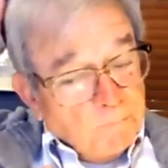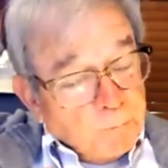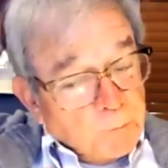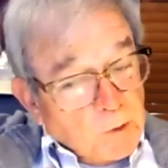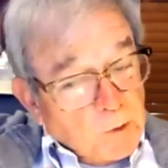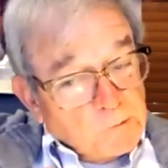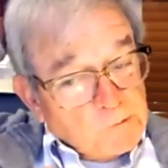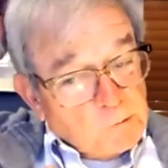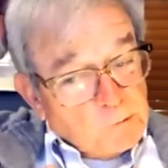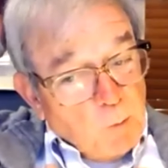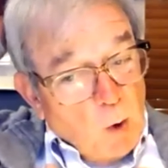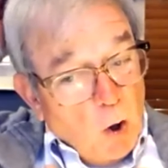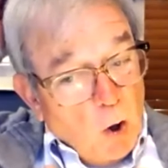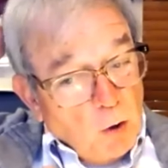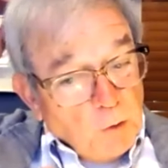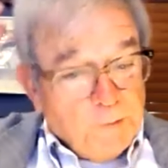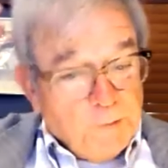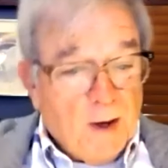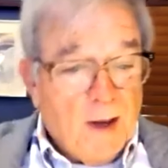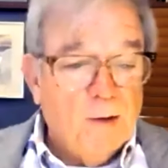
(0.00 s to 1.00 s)
Small
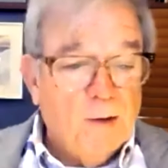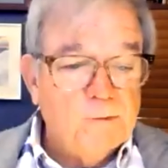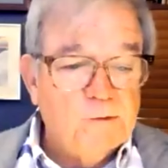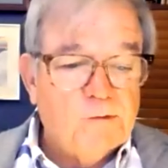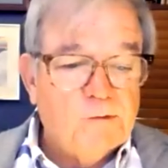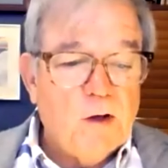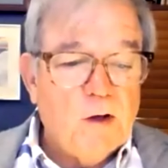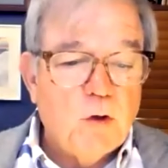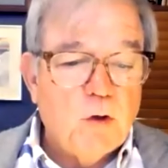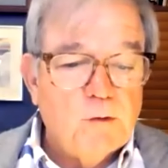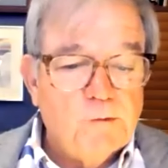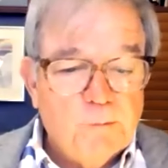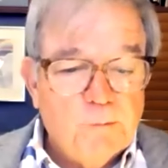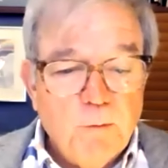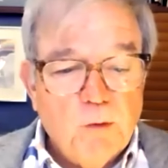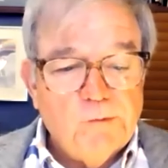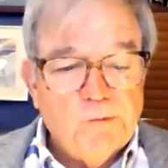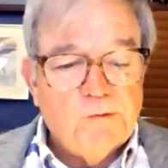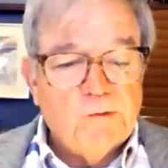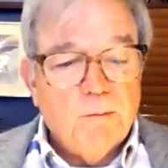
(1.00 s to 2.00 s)
towns such as
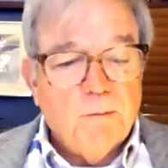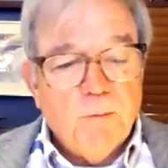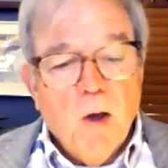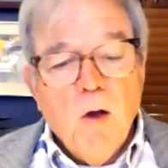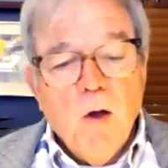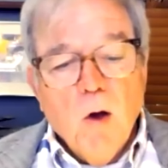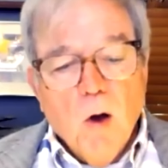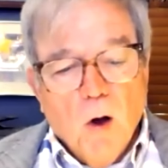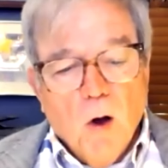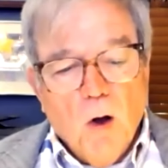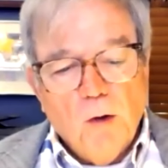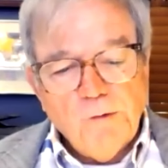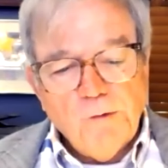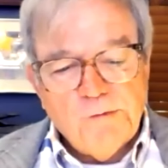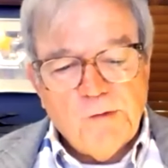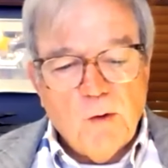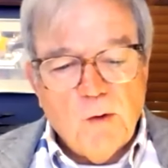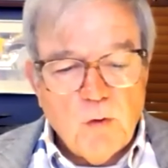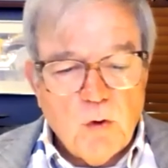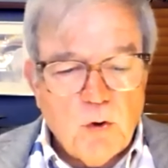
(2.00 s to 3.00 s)
Moosip
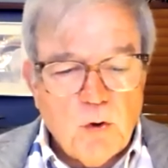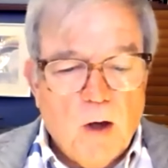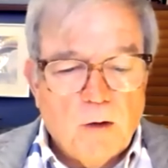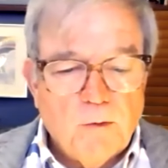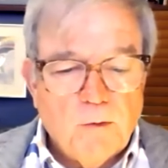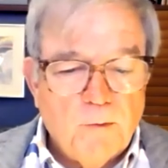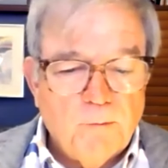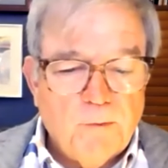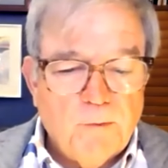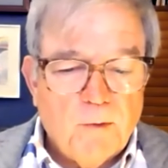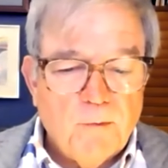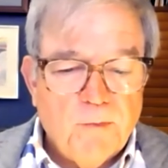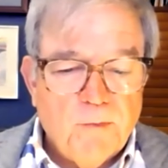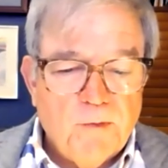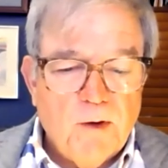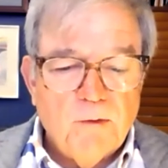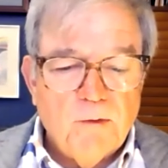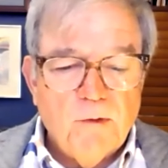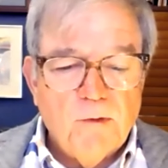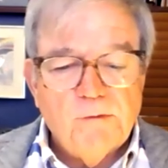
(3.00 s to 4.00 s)
also shuttered their
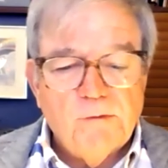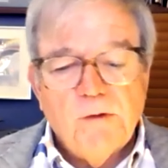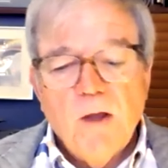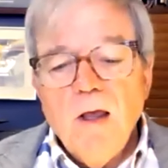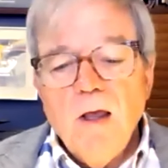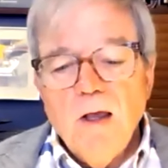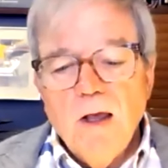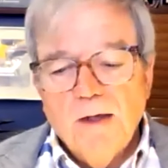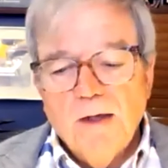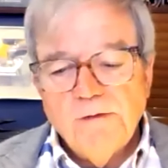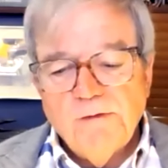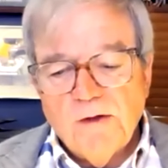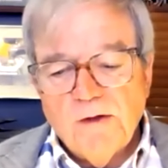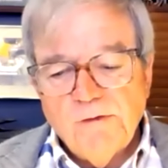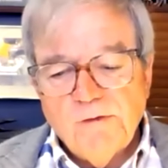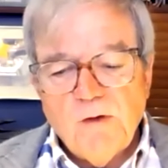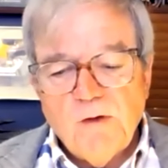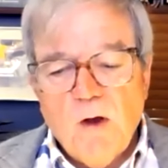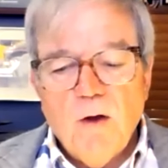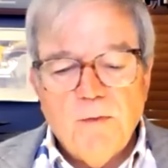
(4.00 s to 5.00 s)
theaters as they
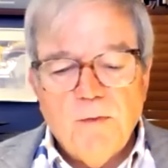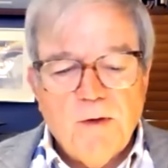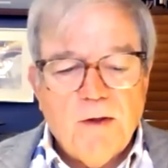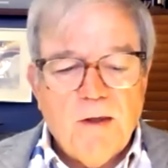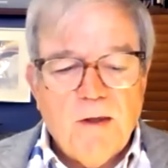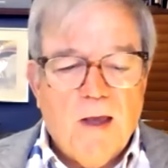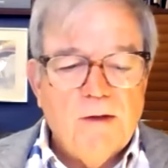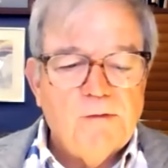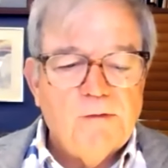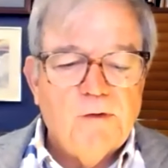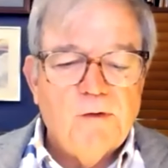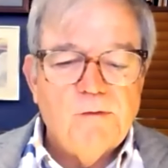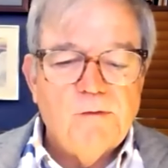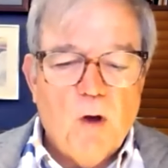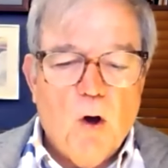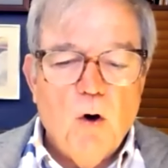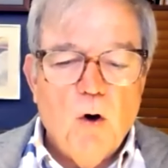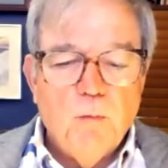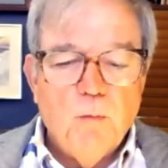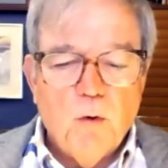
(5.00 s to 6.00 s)
saw the cases
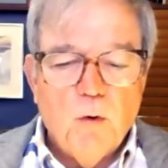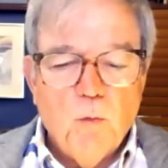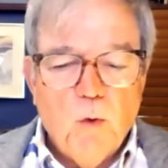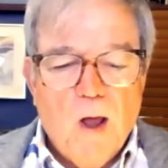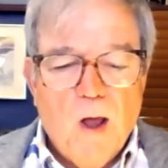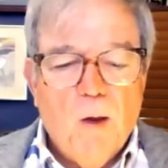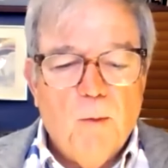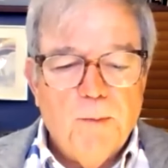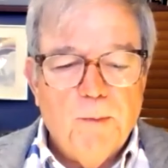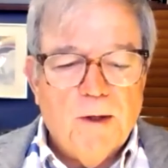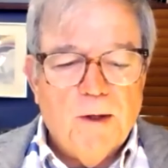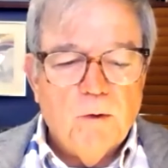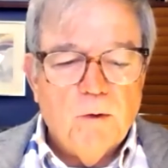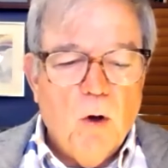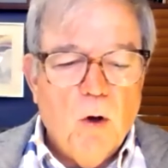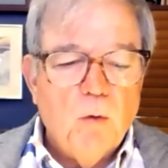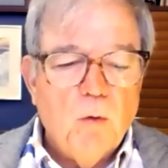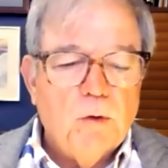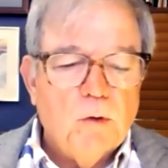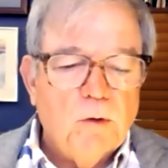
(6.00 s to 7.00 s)
overwhelming
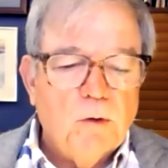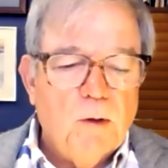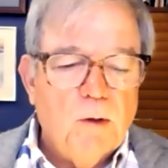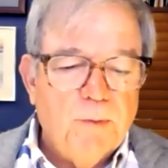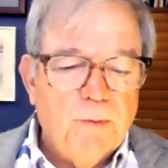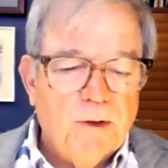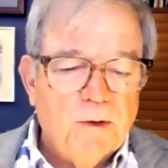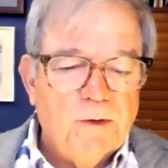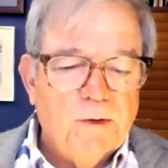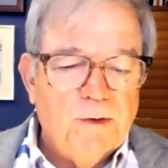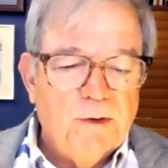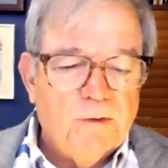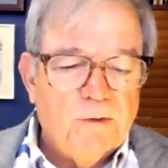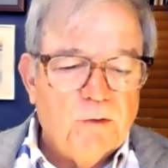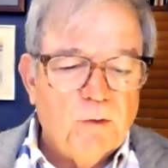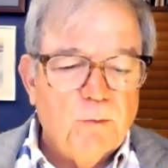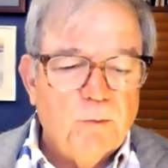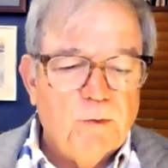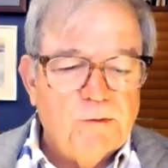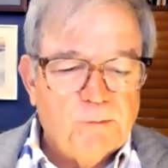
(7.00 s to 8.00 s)
local ability to
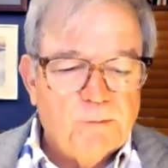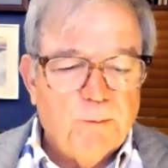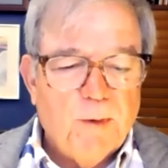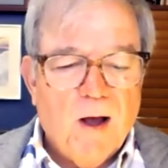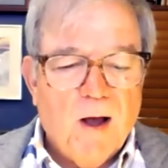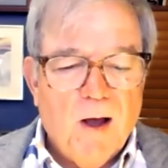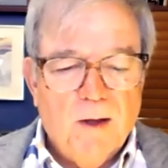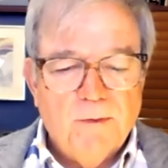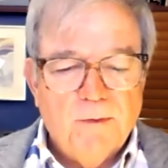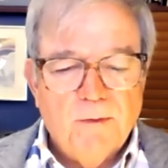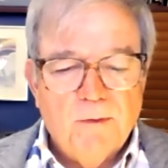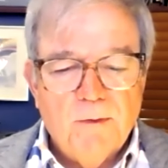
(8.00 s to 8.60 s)
respond.